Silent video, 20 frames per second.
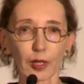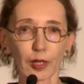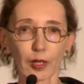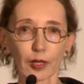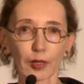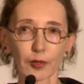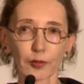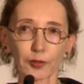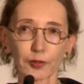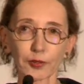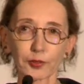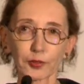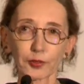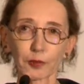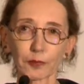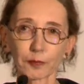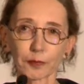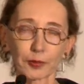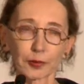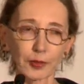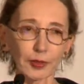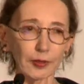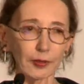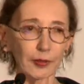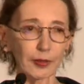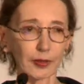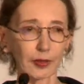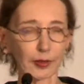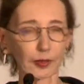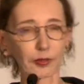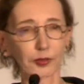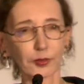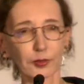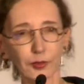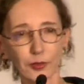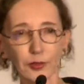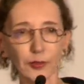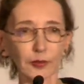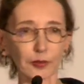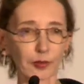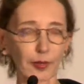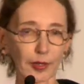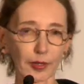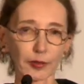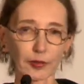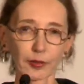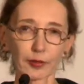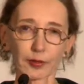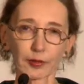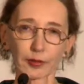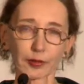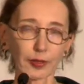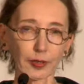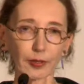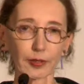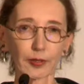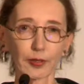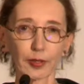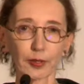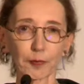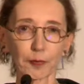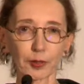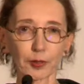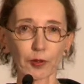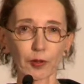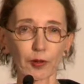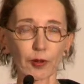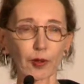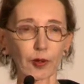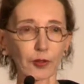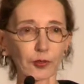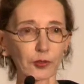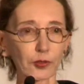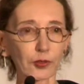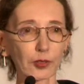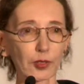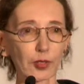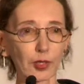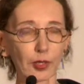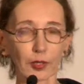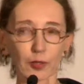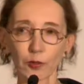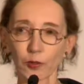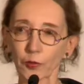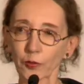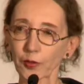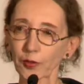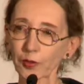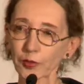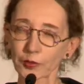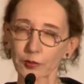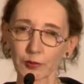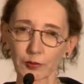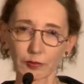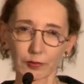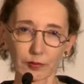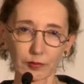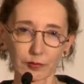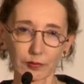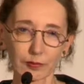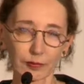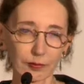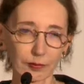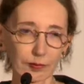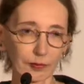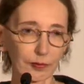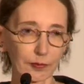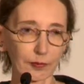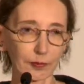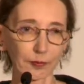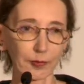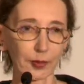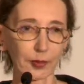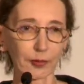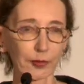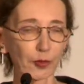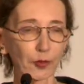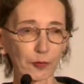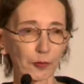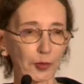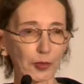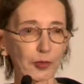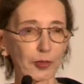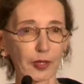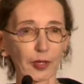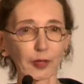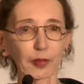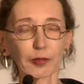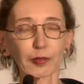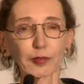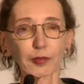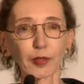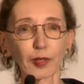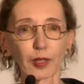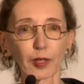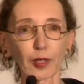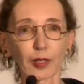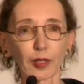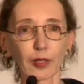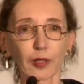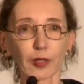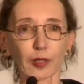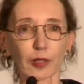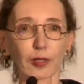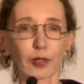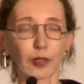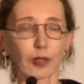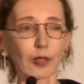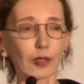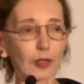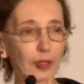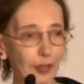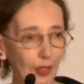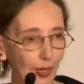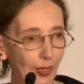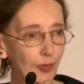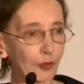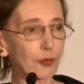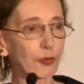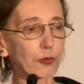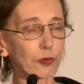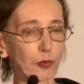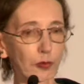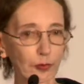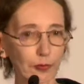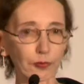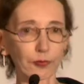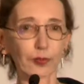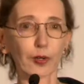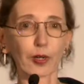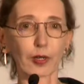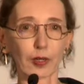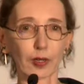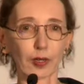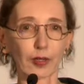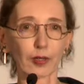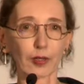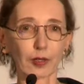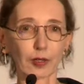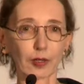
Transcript: and he's completely exhilarated and giddy because though he's been humiliated, he got through the fight.